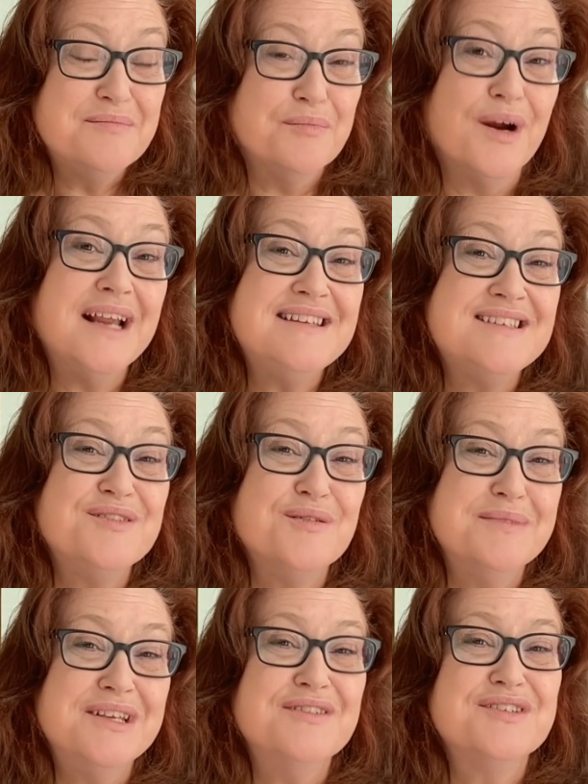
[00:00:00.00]

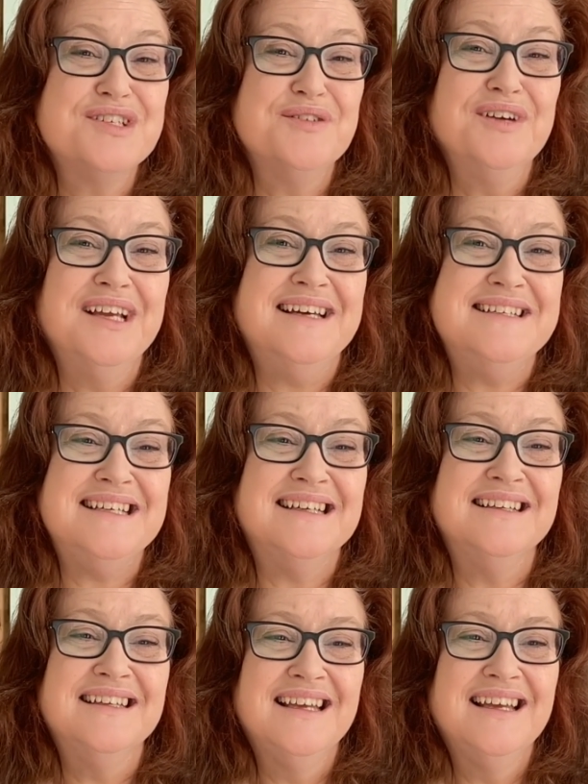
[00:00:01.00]
brainstorming your story idea.